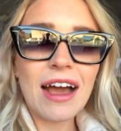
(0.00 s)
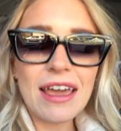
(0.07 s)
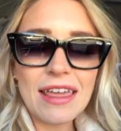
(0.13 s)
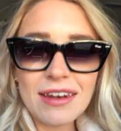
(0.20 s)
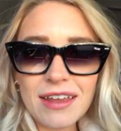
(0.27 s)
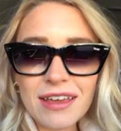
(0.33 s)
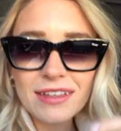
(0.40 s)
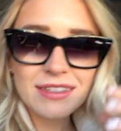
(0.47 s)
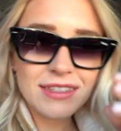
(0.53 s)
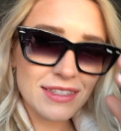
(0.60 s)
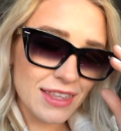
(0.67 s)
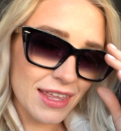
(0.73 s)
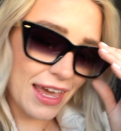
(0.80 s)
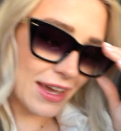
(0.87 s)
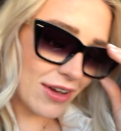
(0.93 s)
and
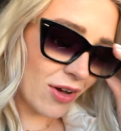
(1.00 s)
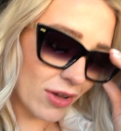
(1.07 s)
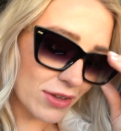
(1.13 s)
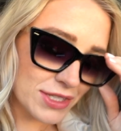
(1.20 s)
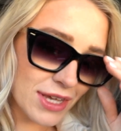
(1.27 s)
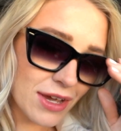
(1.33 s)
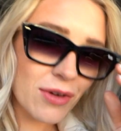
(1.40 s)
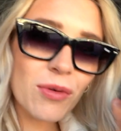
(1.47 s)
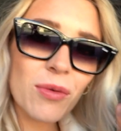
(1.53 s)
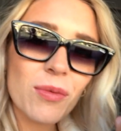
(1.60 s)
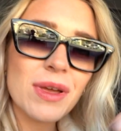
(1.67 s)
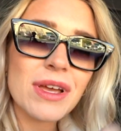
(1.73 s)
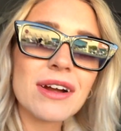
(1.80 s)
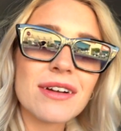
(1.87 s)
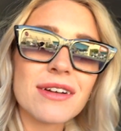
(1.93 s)
like also,
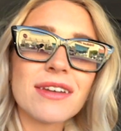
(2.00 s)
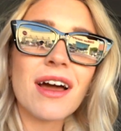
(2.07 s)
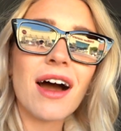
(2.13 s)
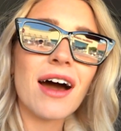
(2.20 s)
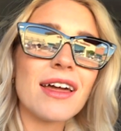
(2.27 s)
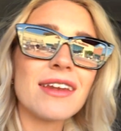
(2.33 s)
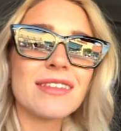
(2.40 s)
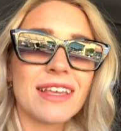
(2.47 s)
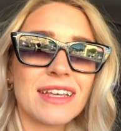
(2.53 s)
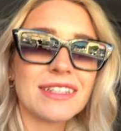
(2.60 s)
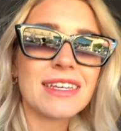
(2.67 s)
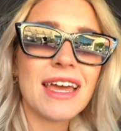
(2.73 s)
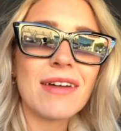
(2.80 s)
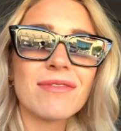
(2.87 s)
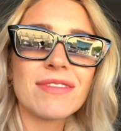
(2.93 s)
we are not, like
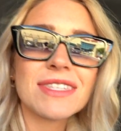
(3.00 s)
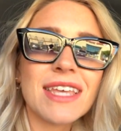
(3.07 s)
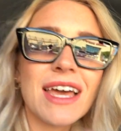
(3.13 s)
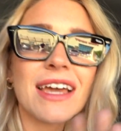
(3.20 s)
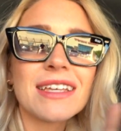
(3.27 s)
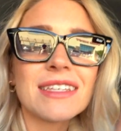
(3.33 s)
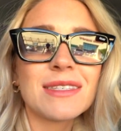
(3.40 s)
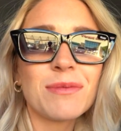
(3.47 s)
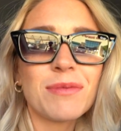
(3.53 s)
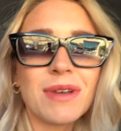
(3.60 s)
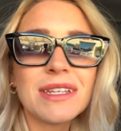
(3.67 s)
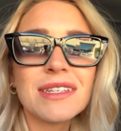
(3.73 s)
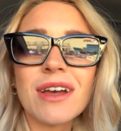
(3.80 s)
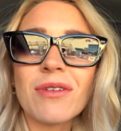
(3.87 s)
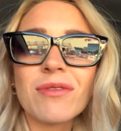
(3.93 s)
to emphasize,
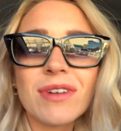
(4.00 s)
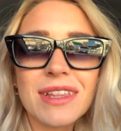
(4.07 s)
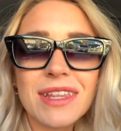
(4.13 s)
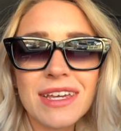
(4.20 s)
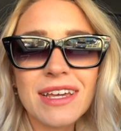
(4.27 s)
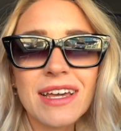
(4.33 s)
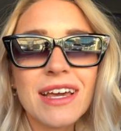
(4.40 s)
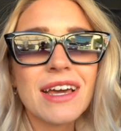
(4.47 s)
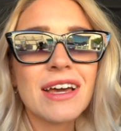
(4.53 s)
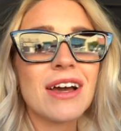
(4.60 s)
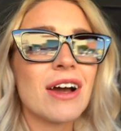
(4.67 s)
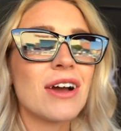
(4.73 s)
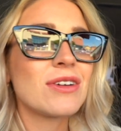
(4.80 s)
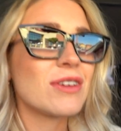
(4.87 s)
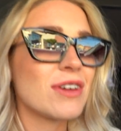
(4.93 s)
we don't really
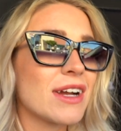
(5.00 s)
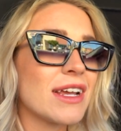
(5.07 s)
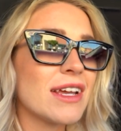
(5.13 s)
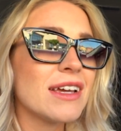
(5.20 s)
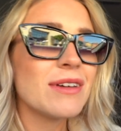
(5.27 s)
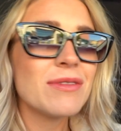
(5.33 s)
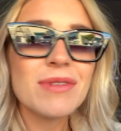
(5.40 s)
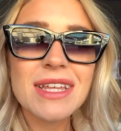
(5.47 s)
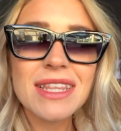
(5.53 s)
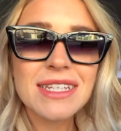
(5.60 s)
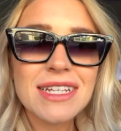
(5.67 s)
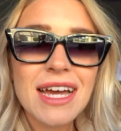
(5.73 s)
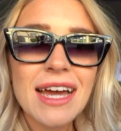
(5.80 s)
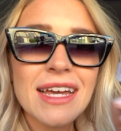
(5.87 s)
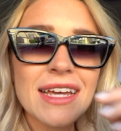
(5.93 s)
agree with
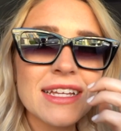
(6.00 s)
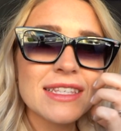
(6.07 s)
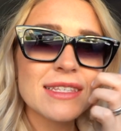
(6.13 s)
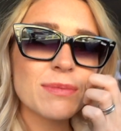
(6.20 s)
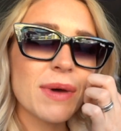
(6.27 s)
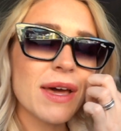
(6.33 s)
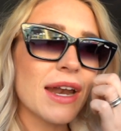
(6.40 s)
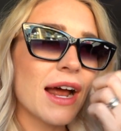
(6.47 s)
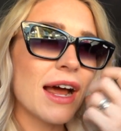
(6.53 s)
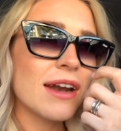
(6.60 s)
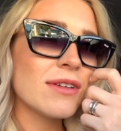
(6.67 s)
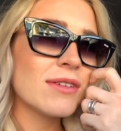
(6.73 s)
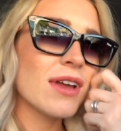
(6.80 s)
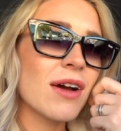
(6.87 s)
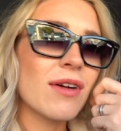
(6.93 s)
diets, but I
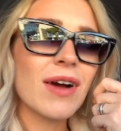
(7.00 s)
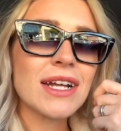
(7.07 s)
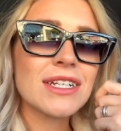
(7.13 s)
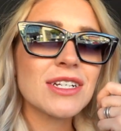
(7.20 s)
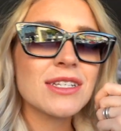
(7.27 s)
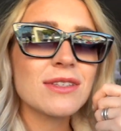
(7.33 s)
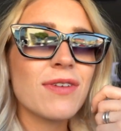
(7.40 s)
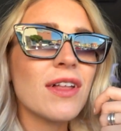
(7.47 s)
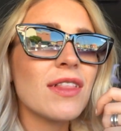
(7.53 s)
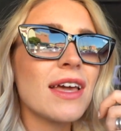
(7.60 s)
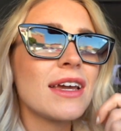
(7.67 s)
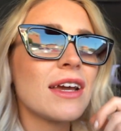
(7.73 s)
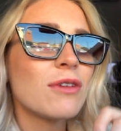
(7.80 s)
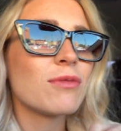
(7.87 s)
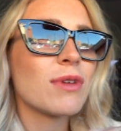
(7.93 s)
don't know. I just felt
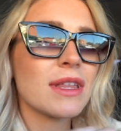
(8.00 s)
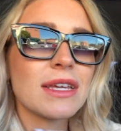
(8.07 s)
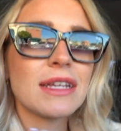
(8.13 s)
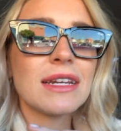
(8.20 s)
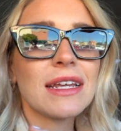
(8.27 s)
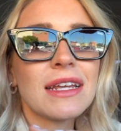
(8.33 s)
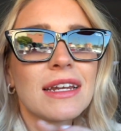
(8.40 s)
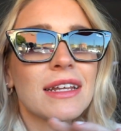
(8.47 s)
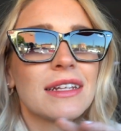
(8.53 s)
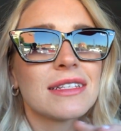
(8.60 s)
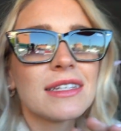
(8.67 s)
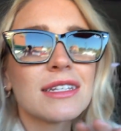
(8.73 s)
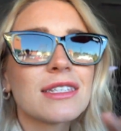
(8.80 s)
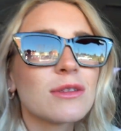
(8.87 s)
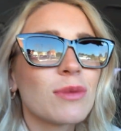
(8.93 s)
like I really needed
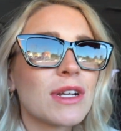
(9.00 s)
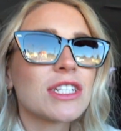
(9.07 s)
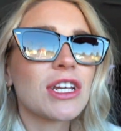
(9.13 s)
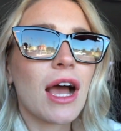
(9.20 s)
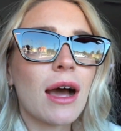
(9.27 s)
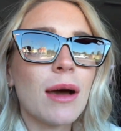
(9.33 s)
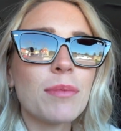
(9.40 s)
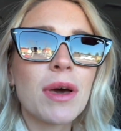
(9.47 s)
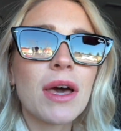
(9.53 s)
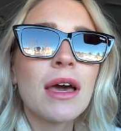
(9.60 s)
to switch up